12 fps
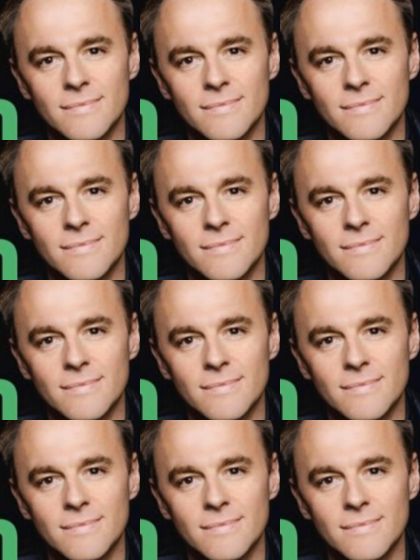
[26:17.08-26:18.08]

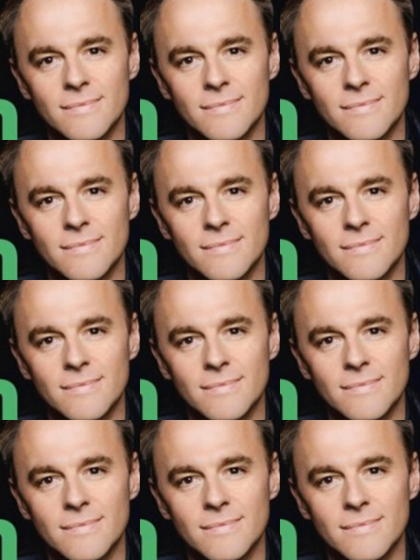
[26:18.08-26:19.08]

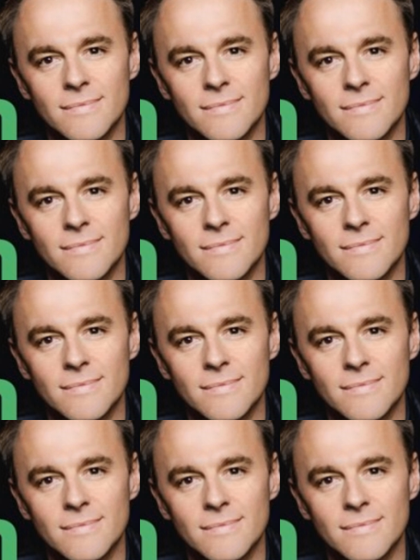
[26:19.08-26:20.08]

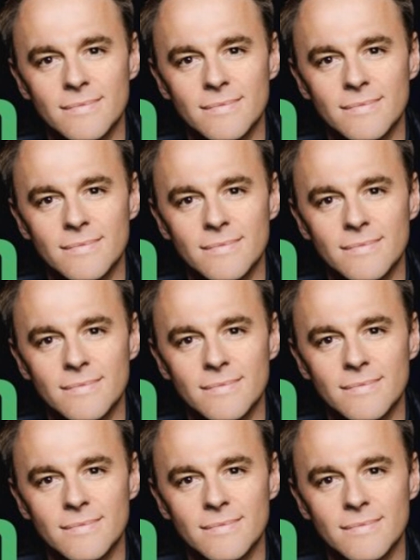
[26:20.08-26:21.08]

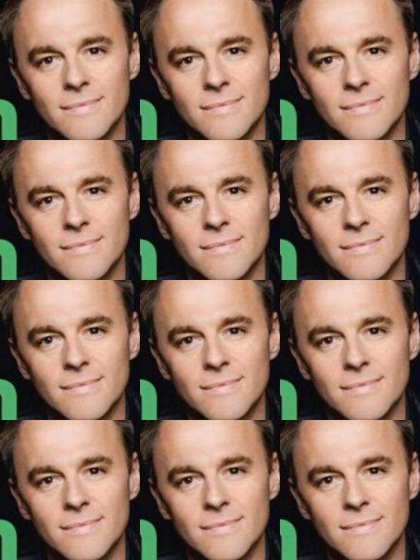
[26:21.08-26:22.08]

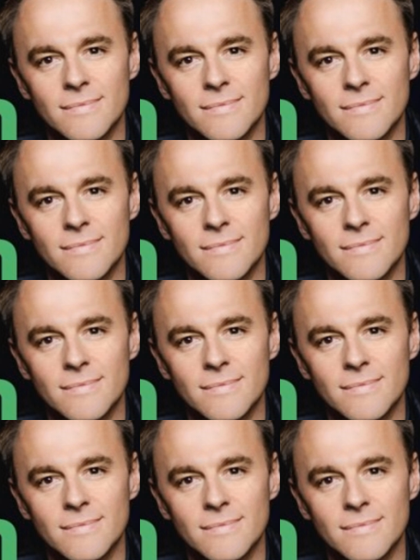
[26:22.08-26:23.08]

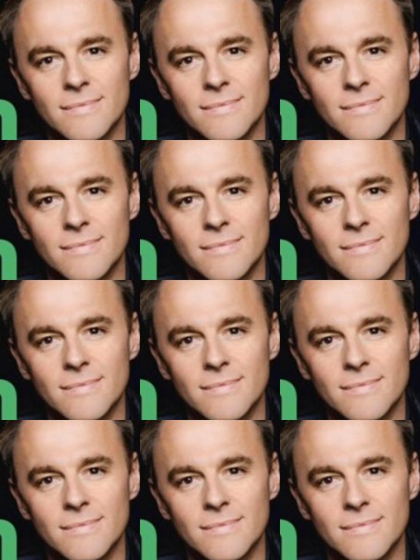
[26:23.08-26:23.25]
(no lip movement)